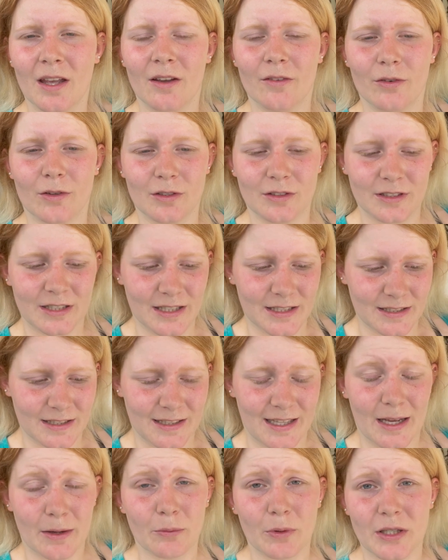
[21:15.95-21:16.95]
volunteers
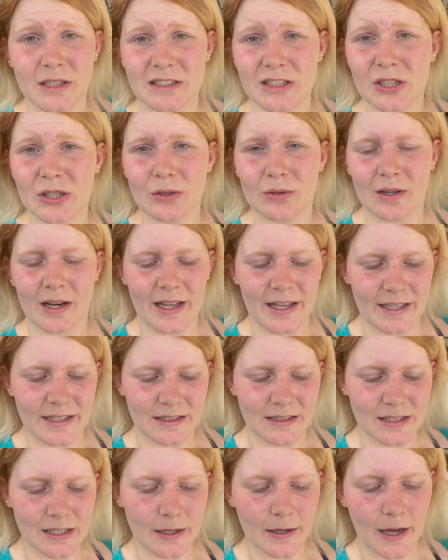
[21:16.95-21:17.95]
and that weren't too
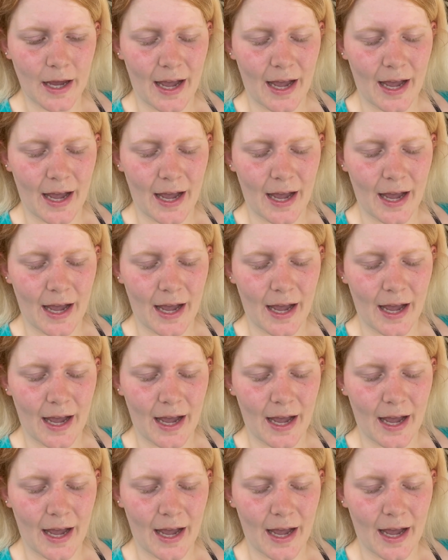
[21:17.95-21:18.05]
late,